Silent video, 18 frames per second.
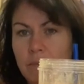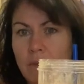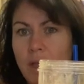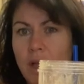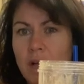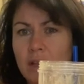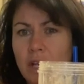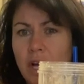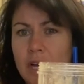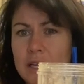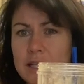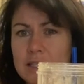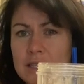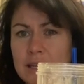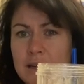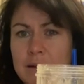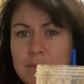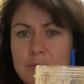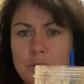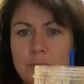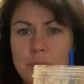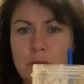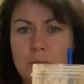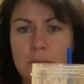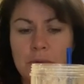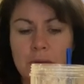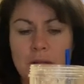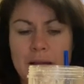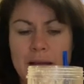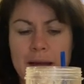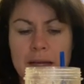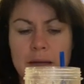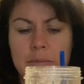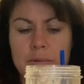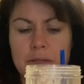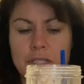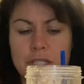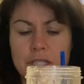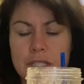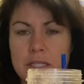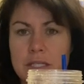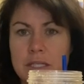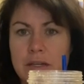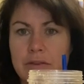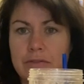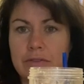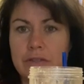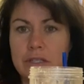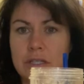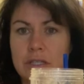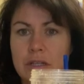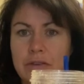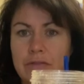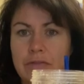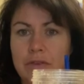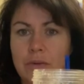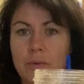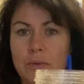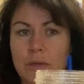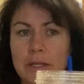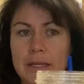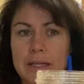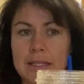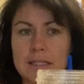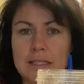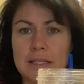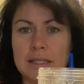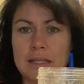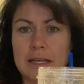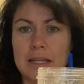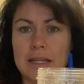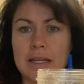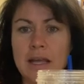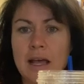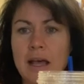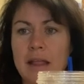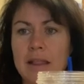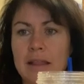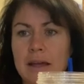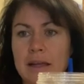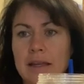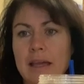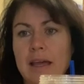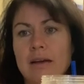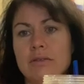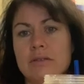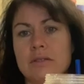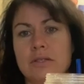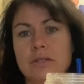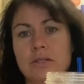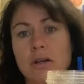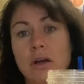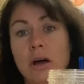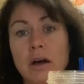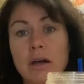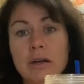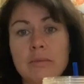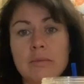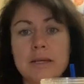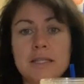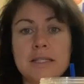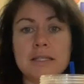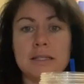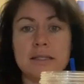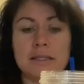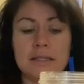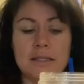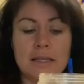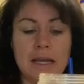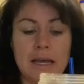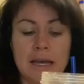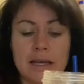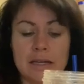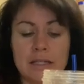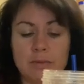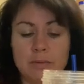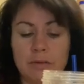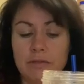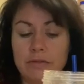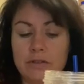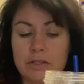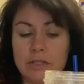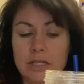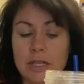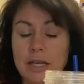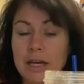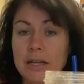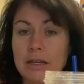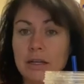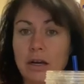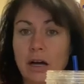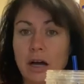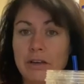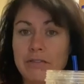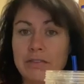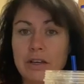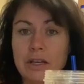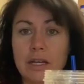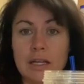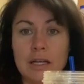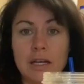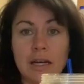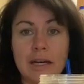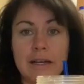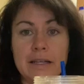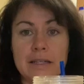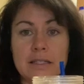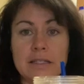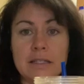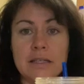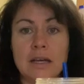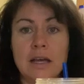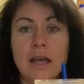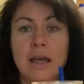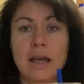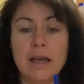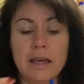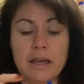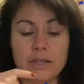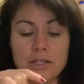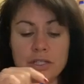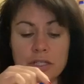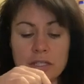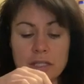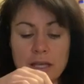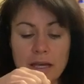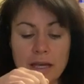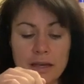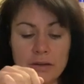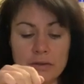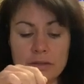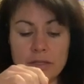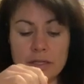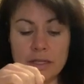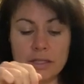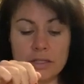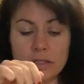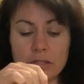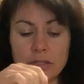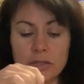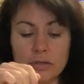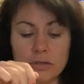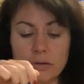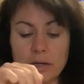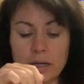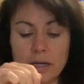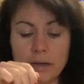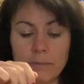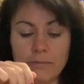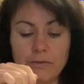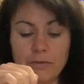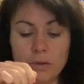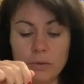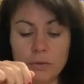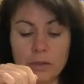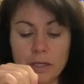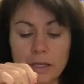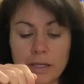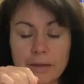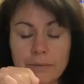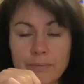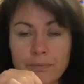A lot of times people add a bunch of stuff to their fuelings, and then that counts as condiments and snacks. But if you just add coffee and ice, it just counts as a straight up fueling.